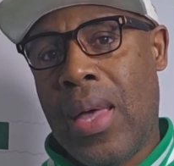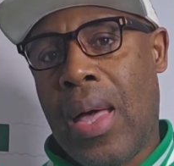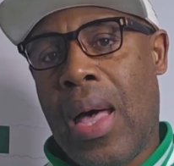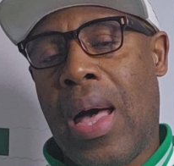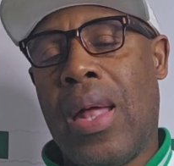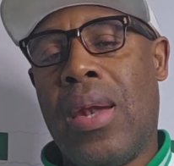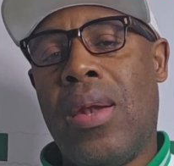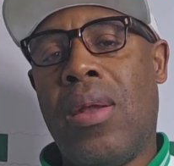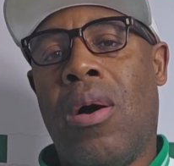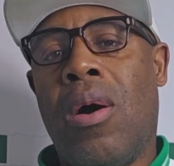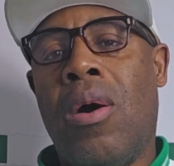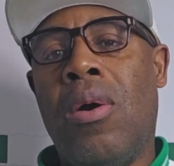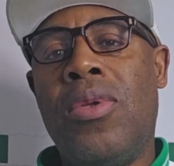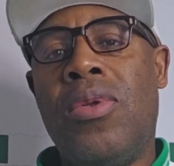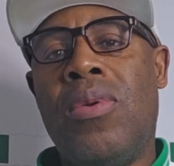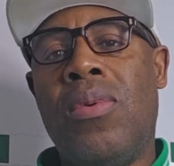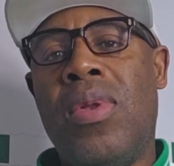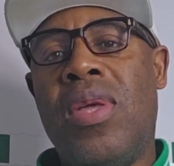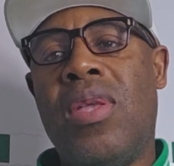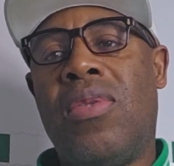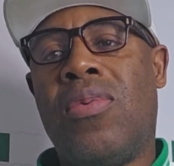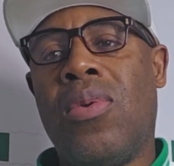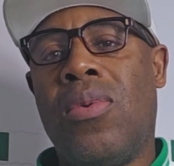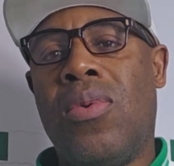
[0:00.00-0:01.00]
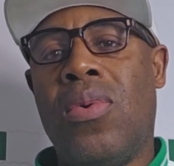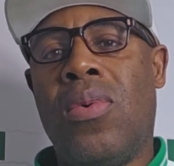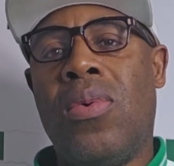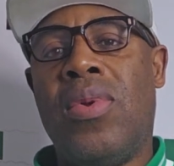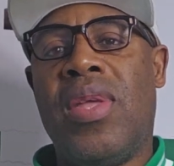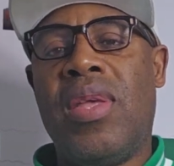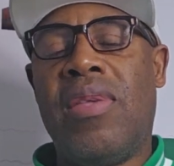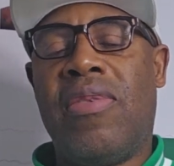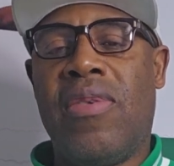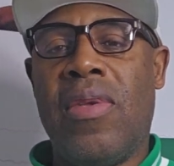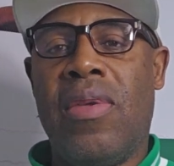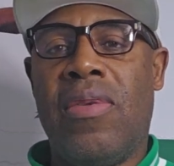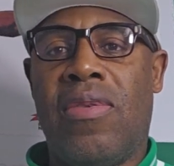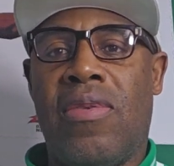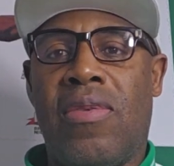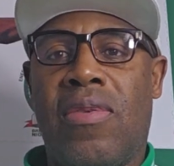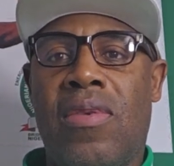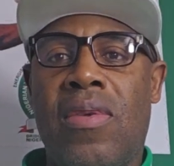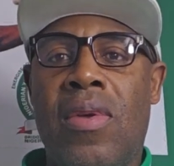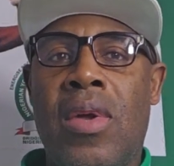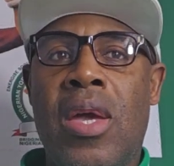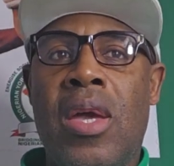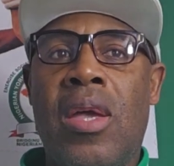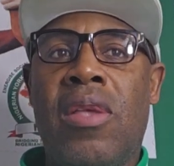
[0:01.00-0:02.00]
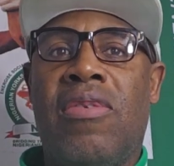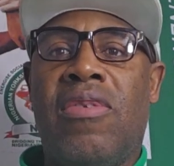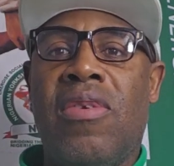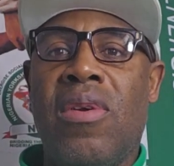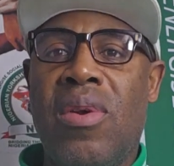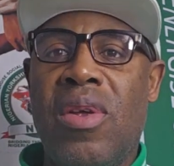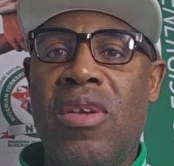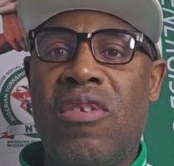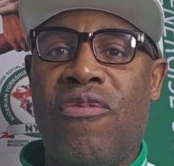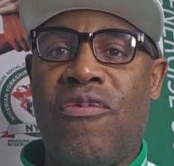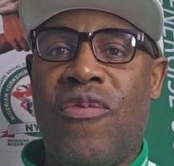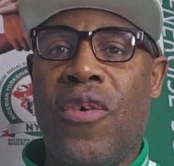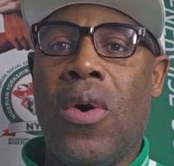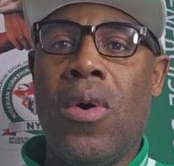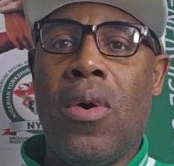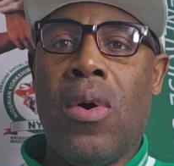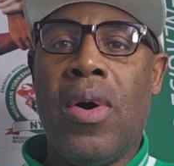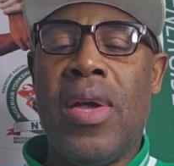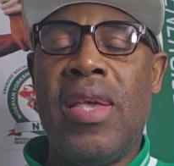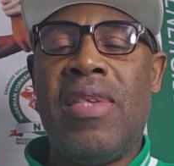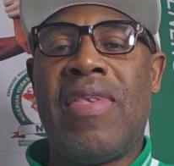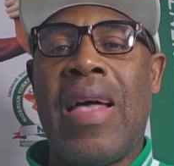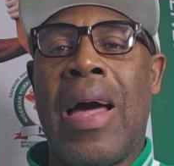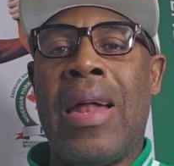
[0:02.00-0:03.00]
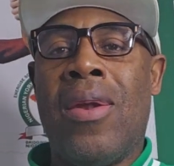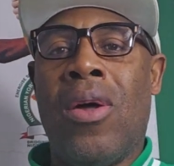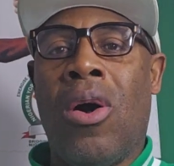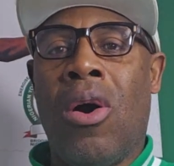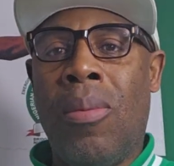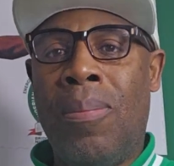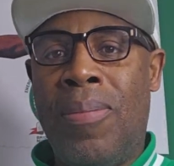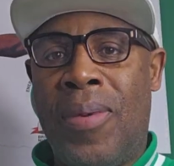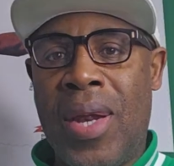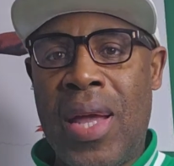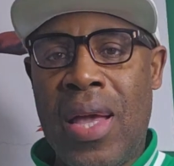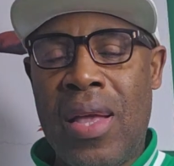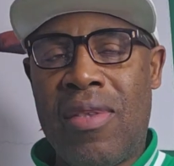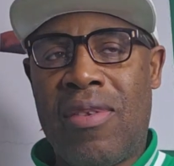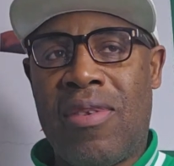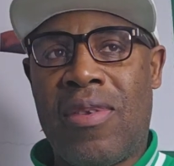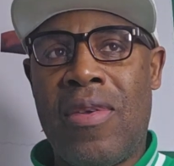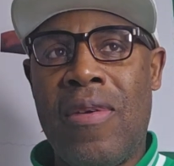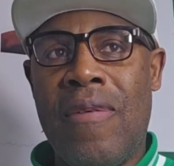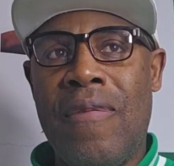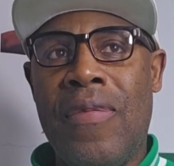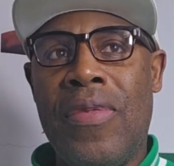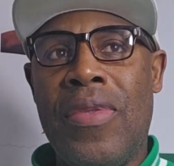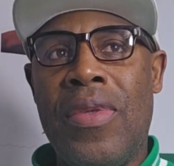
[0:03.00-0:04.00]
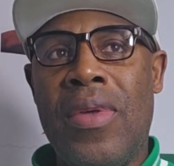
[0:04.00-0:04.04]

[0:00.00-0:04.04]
and all you need to do, this is Series 4, is an update